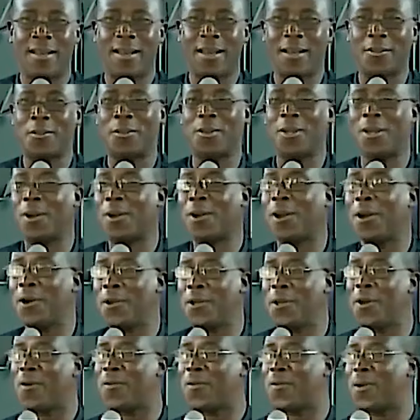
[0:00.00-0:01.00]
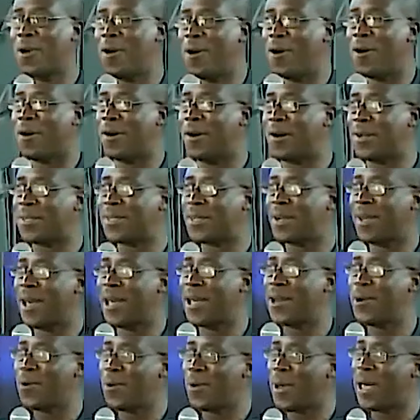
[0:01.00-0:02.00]
that to the glory of God,
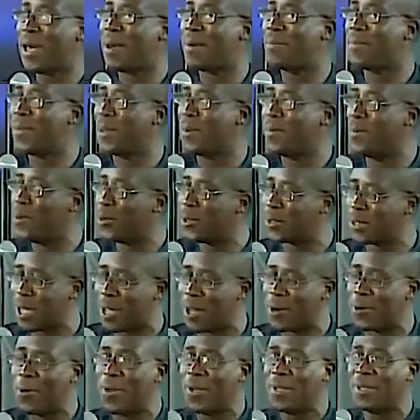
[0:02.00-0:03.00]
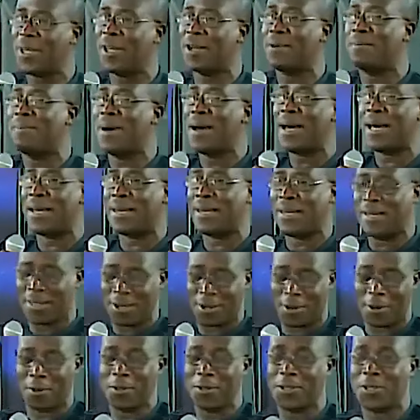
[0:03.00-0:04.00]
I know I am the most anointed man in
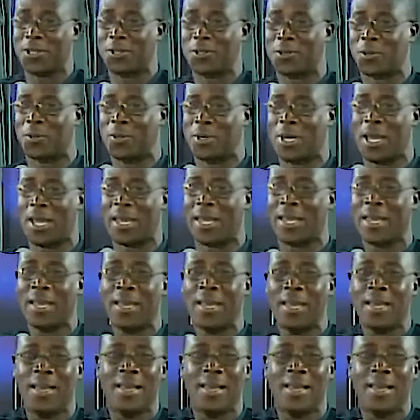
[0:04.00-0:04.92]
the country today.